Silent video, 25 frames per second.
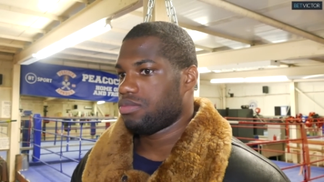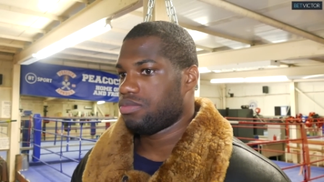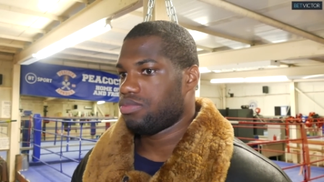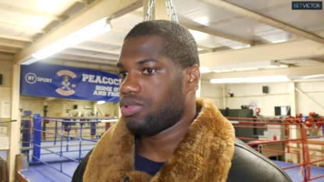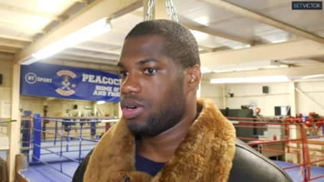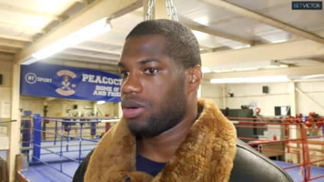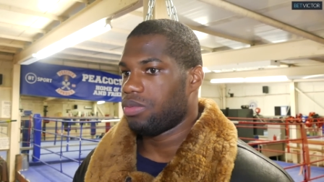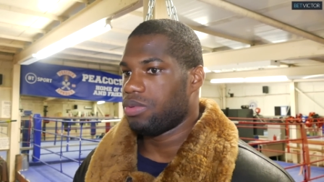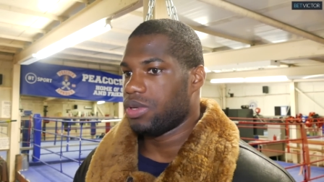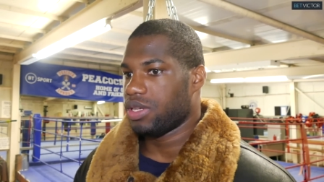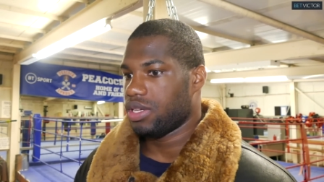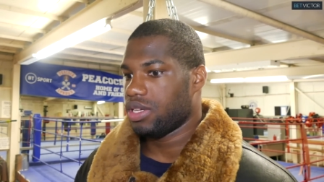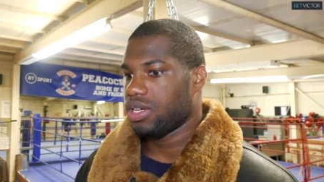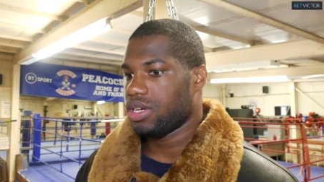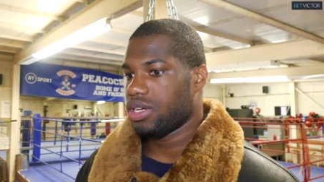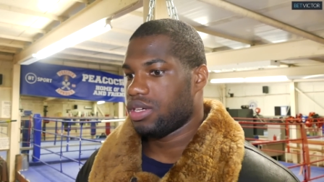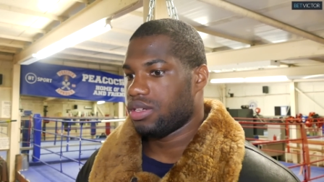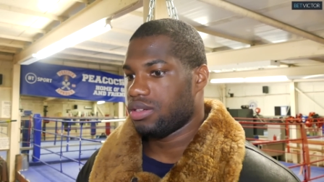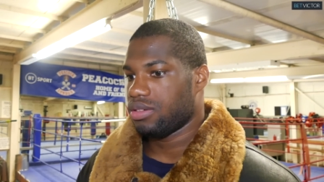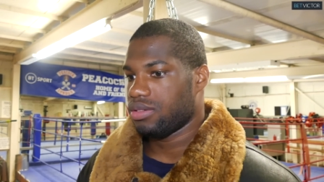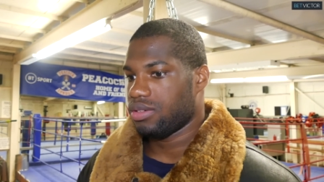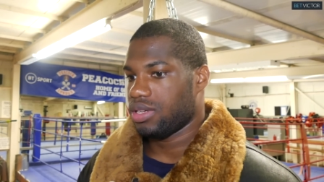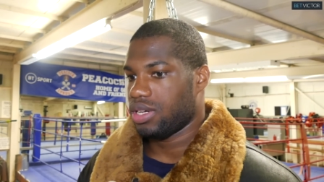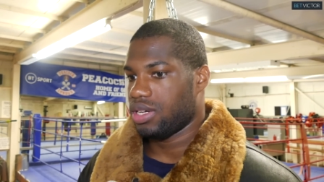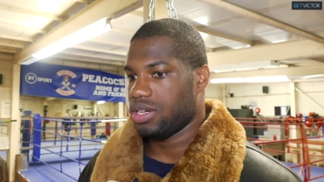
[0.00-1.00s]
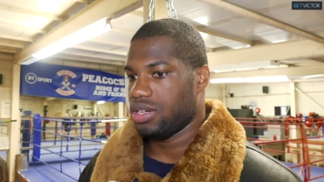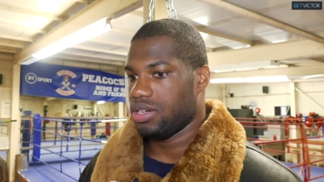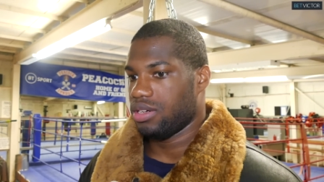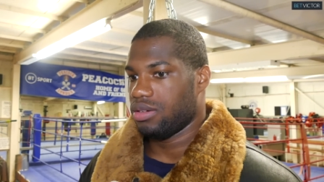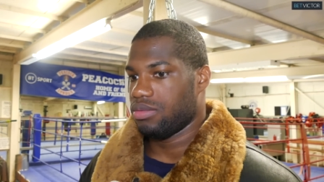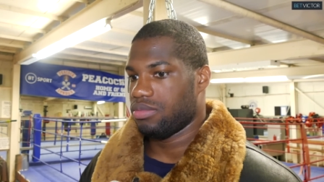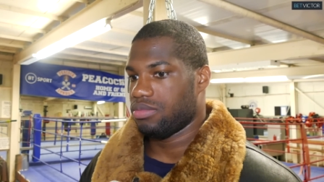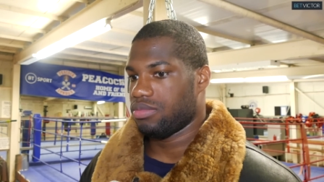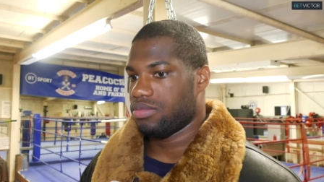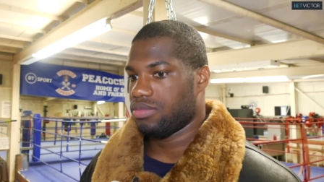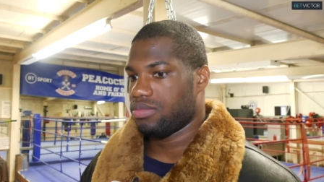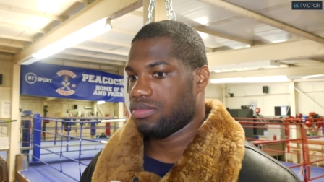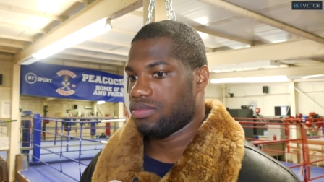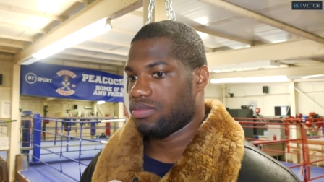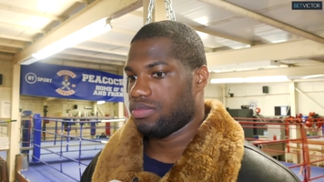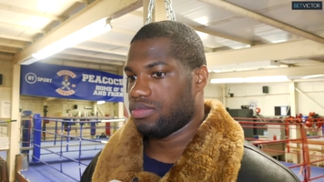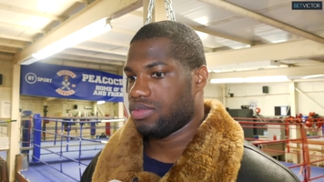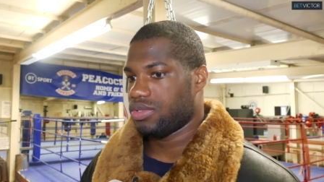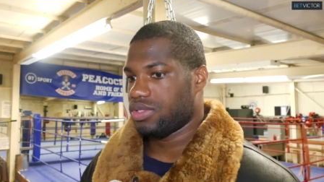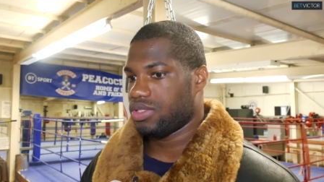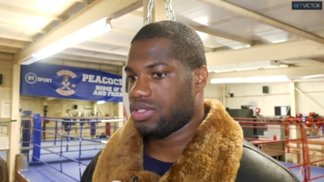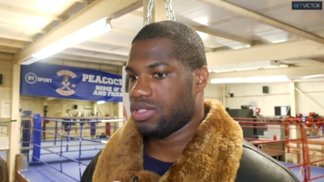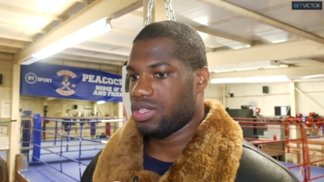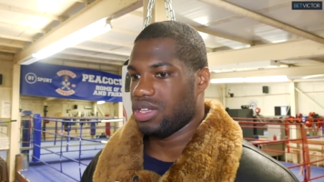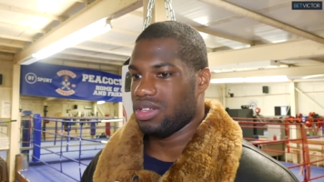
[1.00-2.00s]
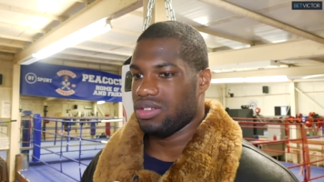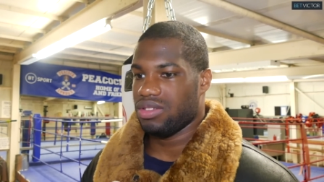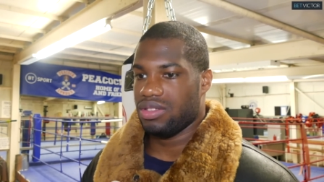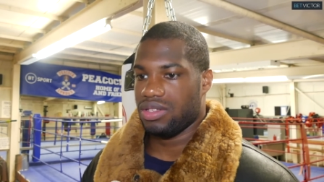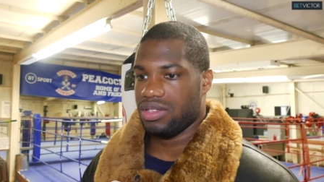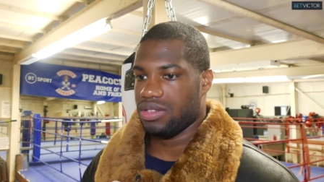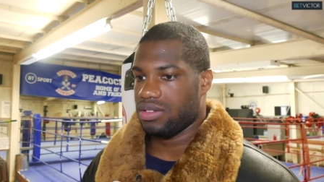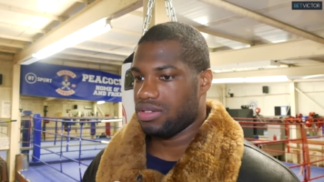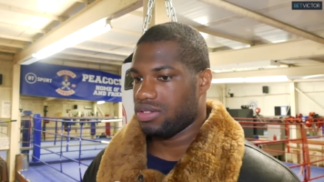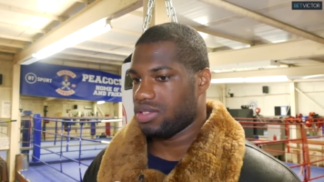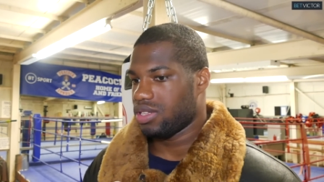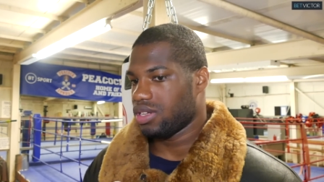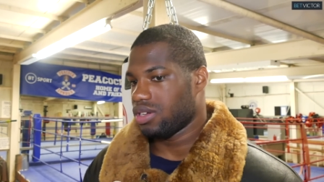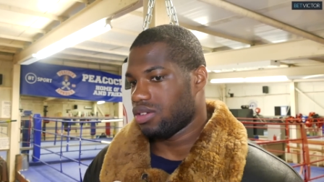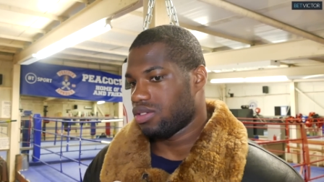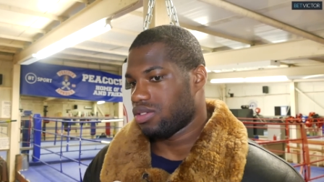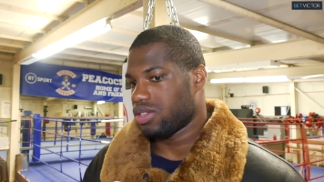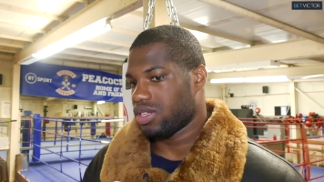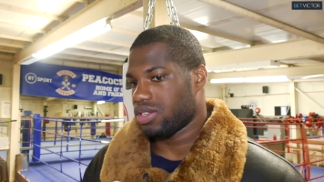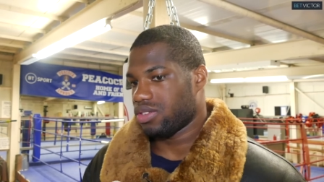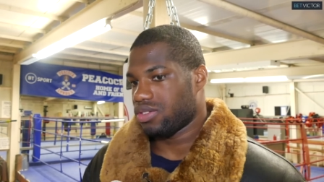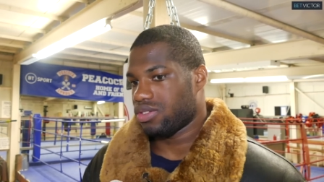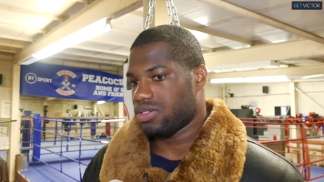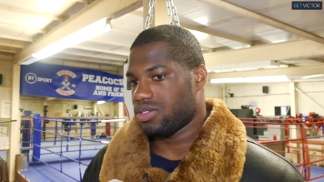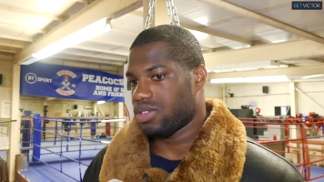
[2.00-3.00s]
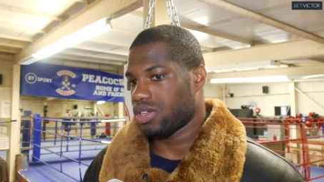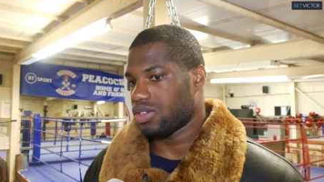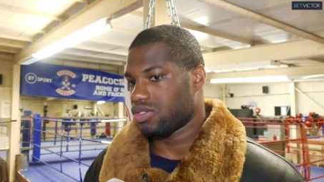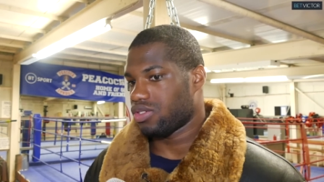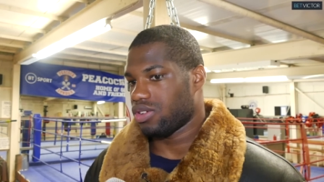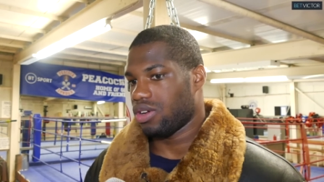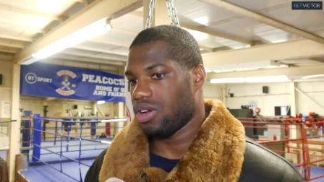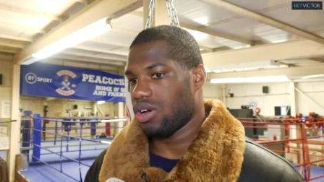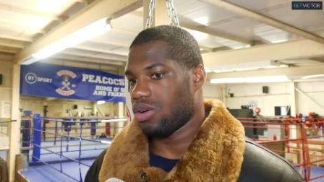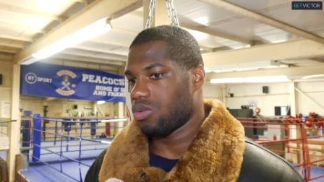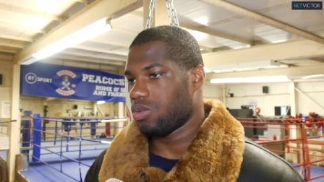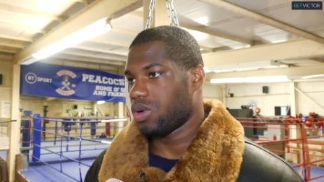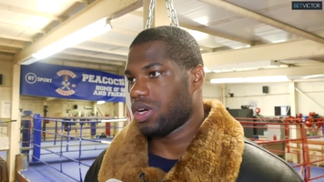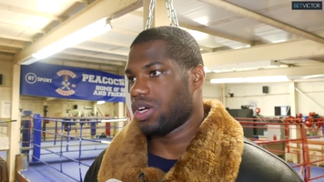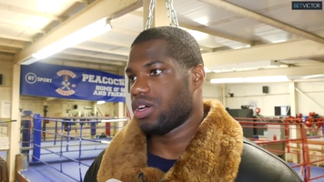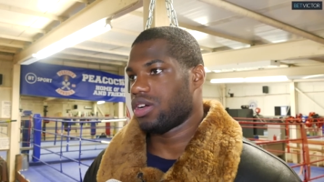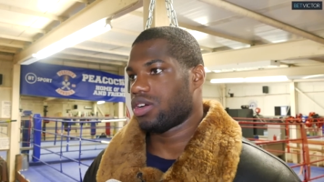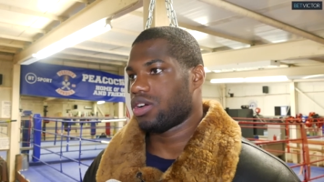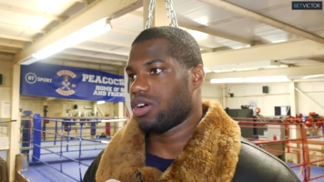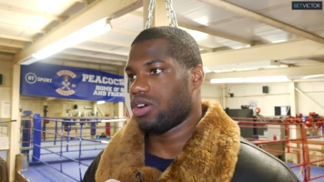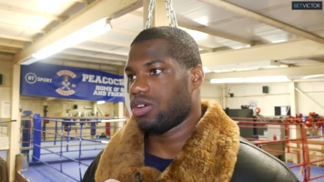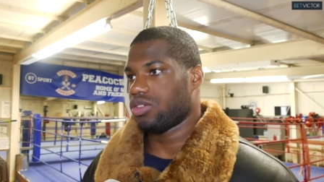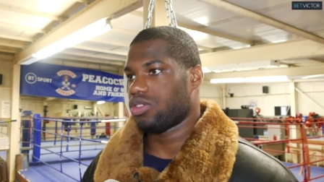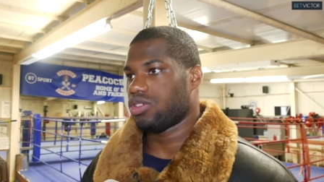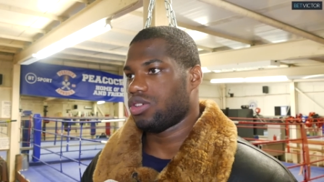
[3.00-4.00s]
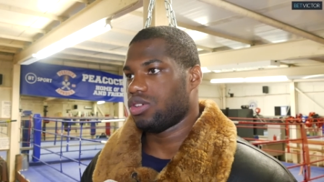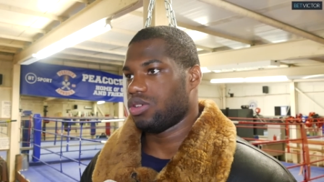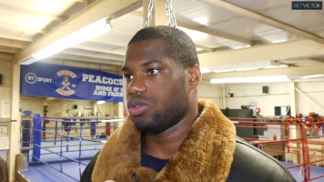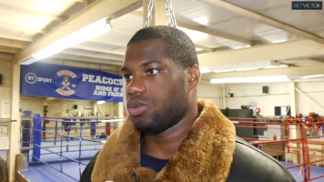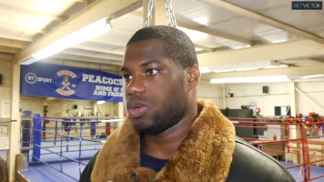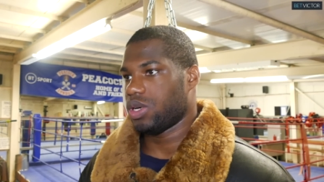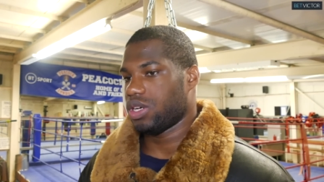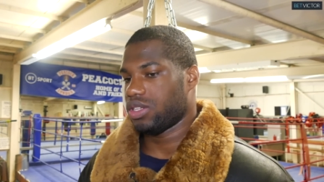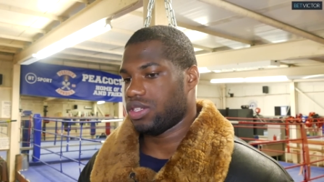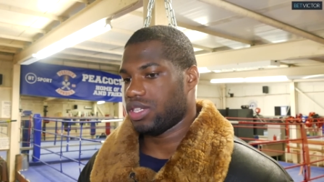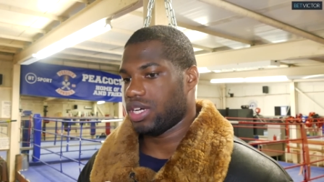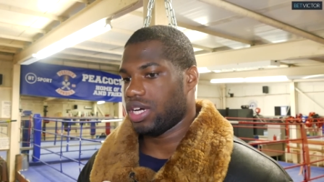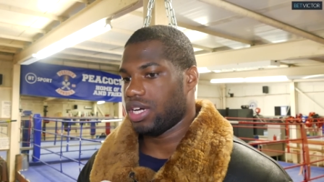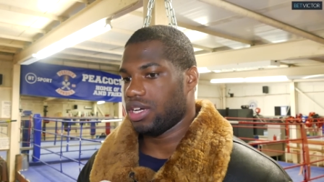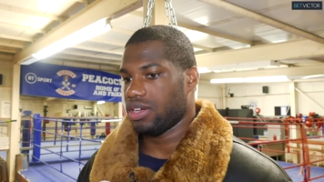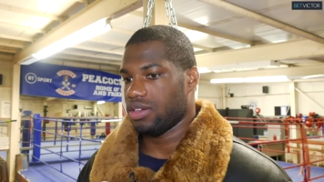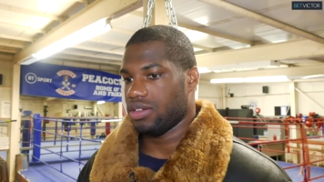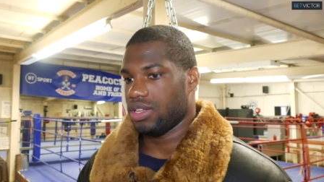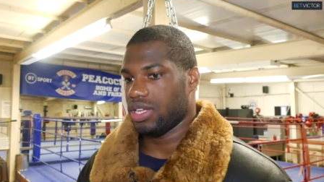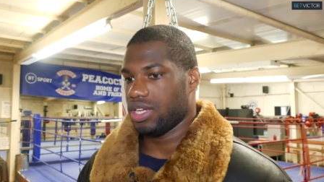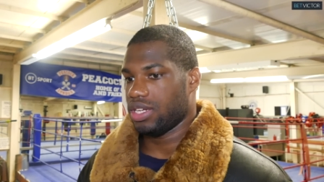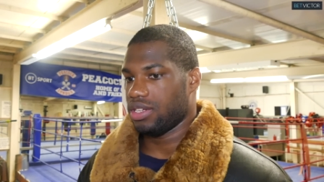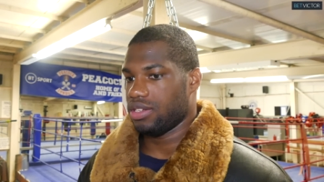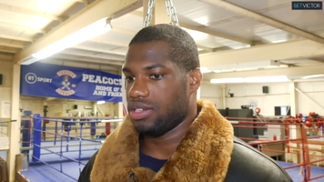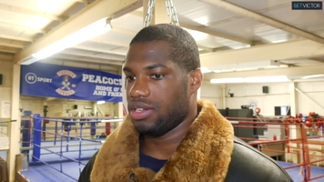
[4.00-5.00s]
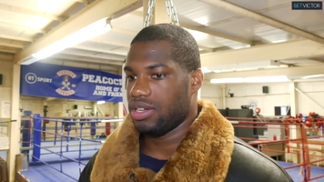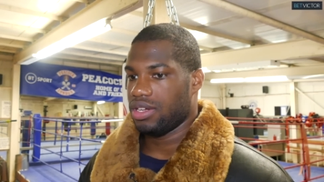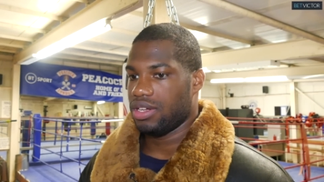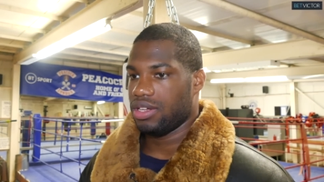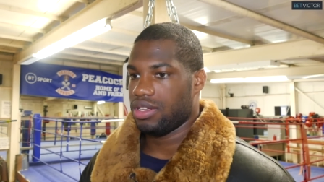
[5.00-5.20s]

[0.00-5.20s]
Probably, yeah. There's a long way to go to a world title, and